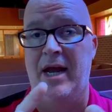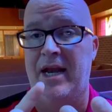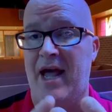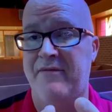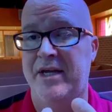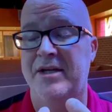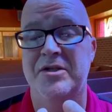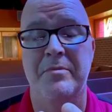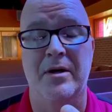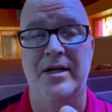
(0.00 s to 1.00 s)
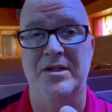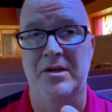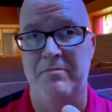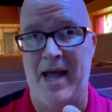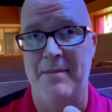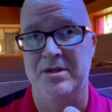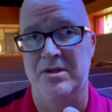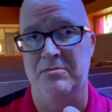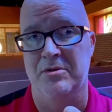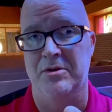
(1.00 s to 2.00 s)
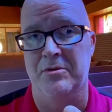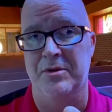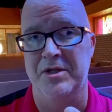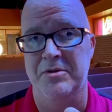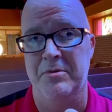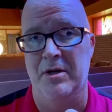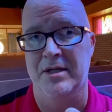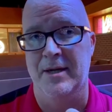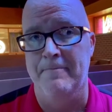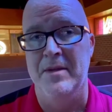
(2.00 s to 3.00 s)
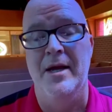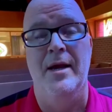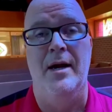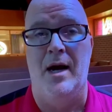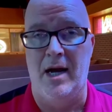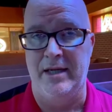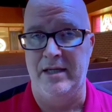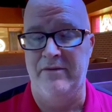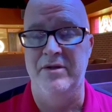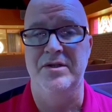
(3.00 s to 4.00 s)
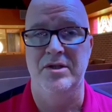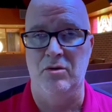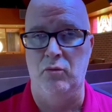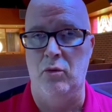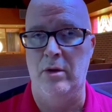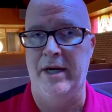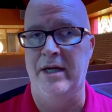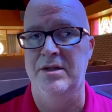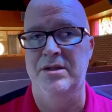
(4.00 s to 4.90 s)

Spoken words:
and having experienced the baptism of the Holy Spirit. I give this as a warning